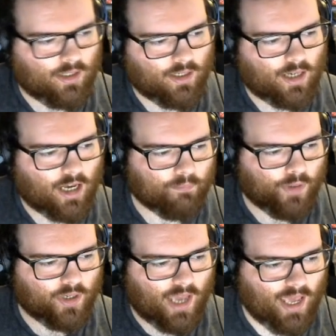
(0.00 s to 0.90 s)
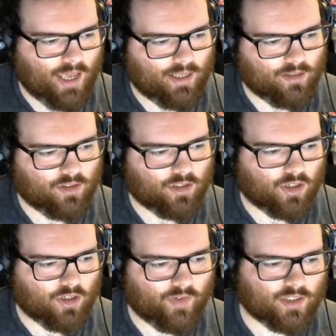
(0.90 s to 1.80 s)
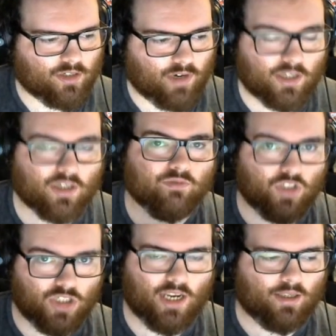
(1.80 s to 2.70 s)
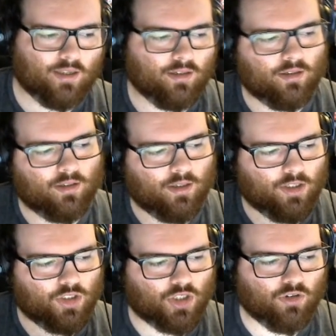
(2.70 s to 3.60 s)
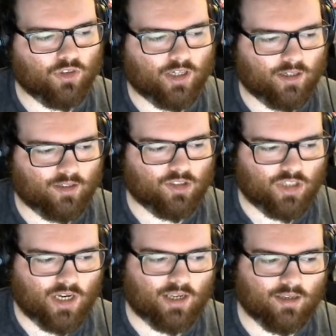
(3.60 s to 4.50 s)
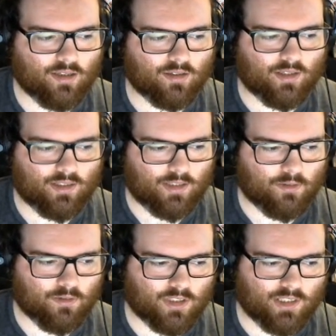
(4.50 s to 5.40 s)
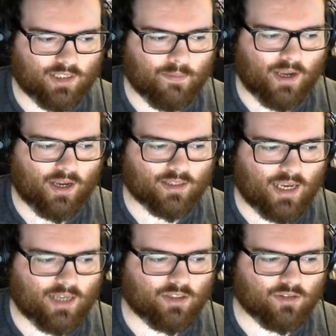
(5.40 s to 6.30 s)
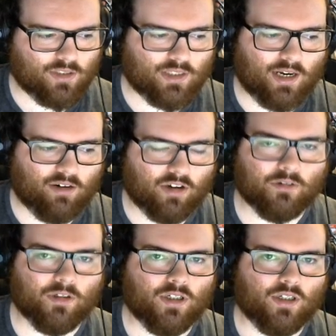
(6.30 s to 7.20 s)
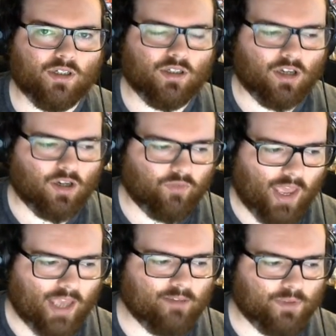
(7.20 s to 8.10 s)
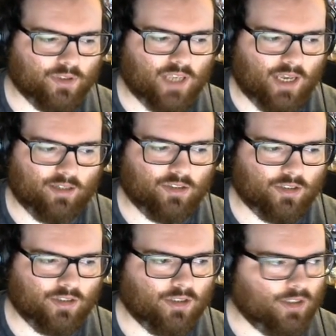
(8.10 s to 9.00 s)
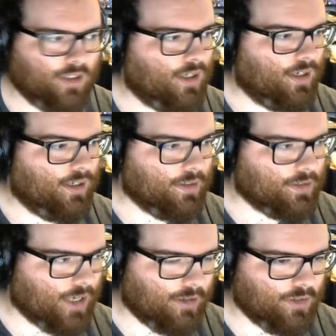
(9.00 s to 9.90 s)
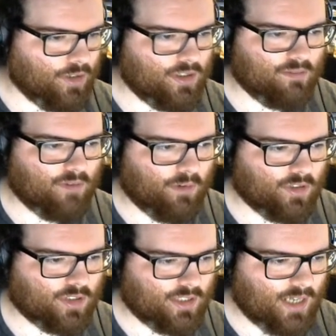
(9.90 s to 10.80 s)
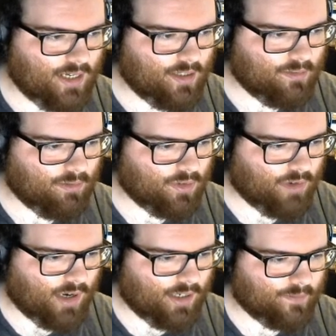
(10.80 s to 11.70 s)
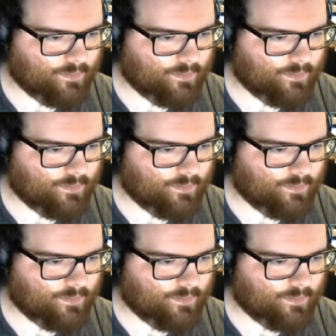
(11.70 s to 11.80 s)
At point A, the curve has a gradient of g. Show that g is equal to the limit as h goes to 0 of 8 plus h. So using what we just did, we would write...